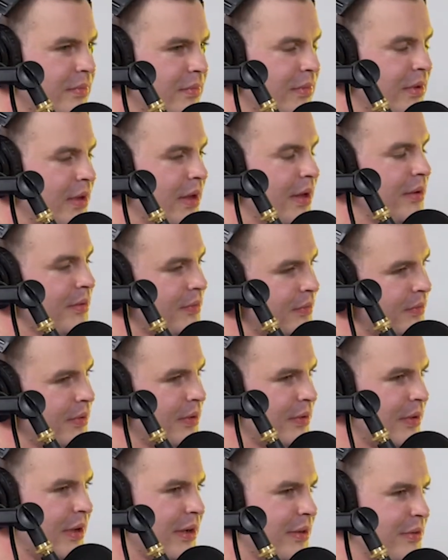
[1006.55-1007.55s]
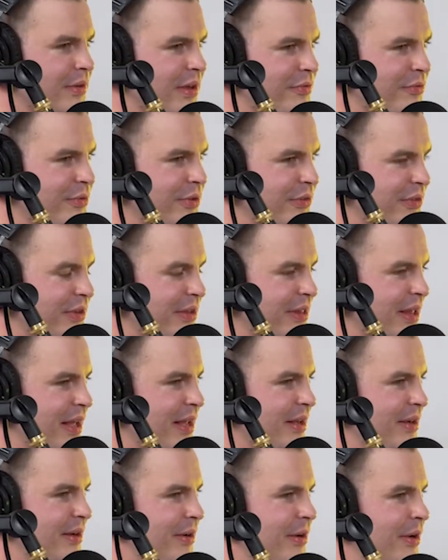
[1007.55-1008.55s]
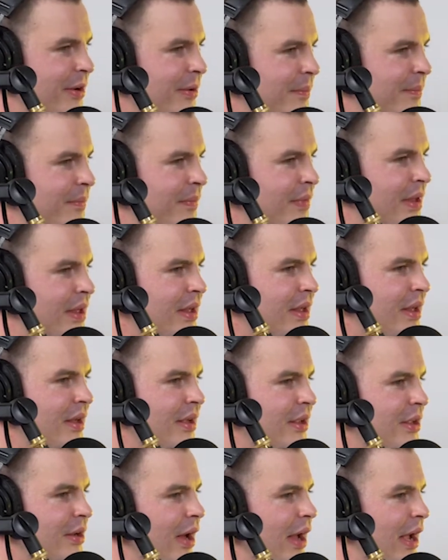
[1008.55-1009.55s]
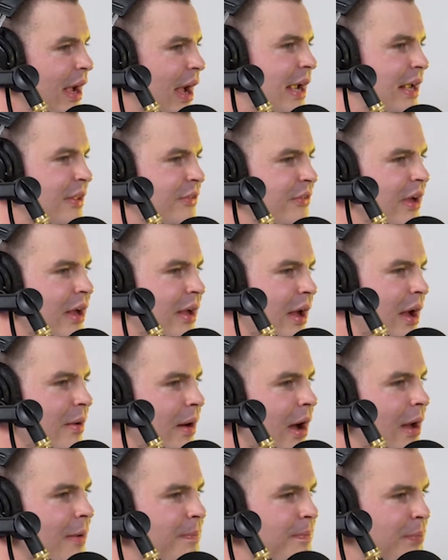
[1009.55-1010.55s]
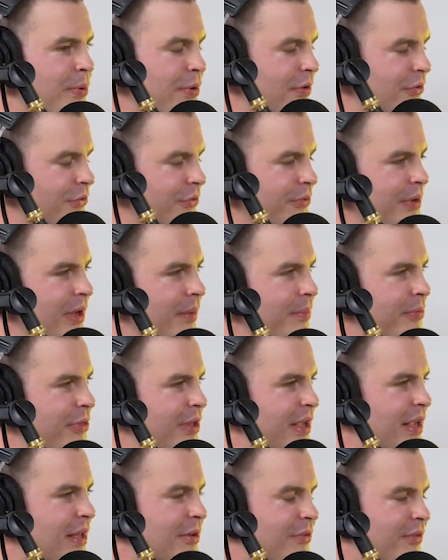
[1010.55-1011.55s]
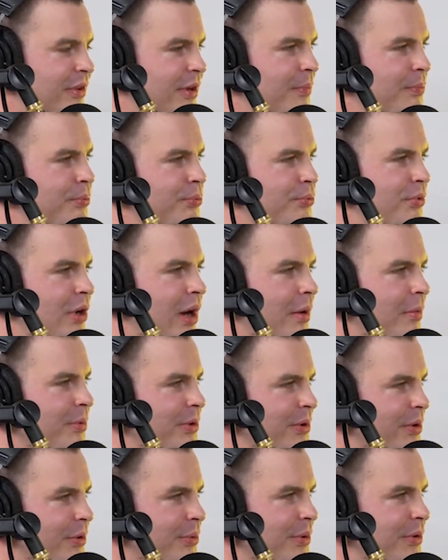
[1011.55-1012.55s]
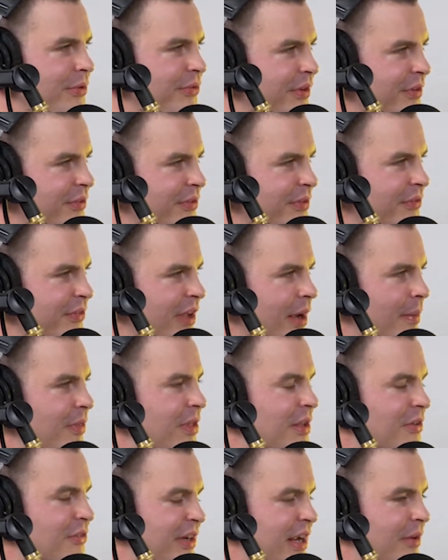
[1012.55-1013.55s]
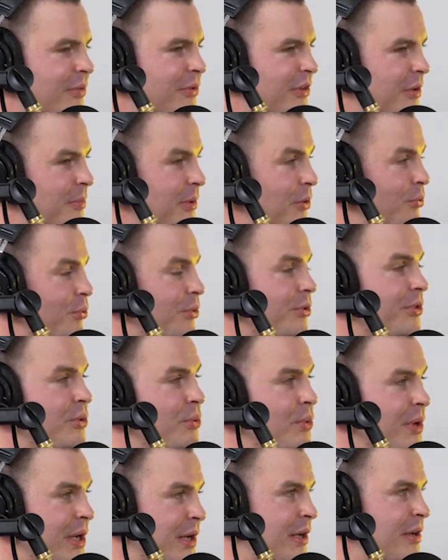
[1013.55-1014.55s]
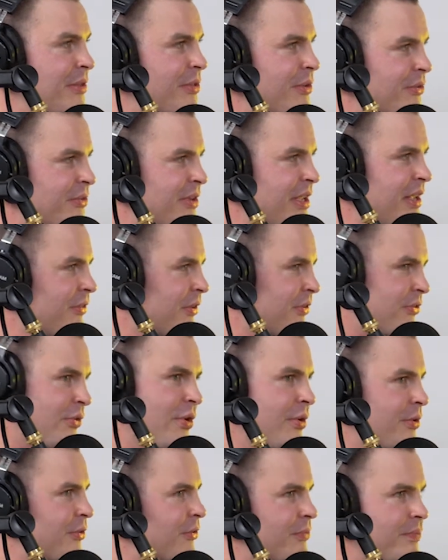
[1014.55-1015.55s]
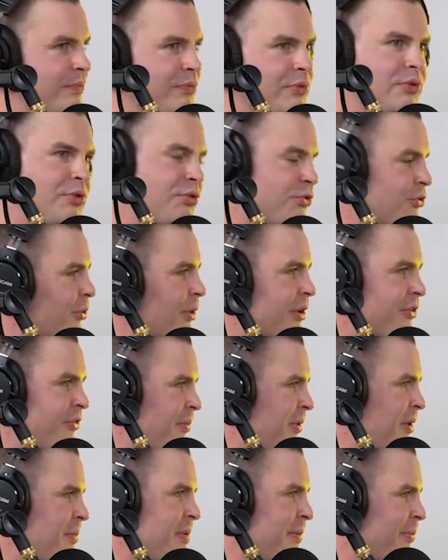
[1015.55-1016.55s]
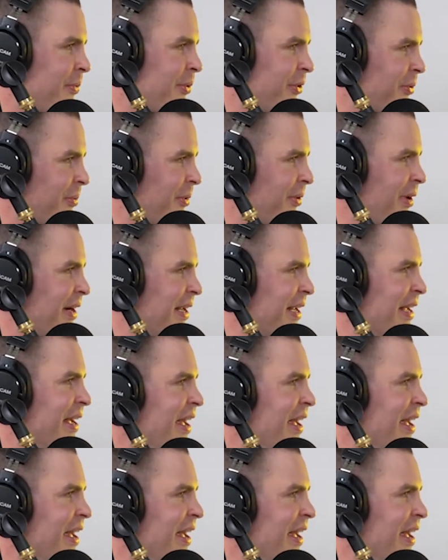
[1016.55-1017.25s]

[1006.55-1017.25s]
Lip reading: Yeah, I could definitely see that. You know, I personally, I'm thinking it's going to probably go to a decision this time. I think Chandler's going to be really weary of those knees because Hooker's destroyed so many people already.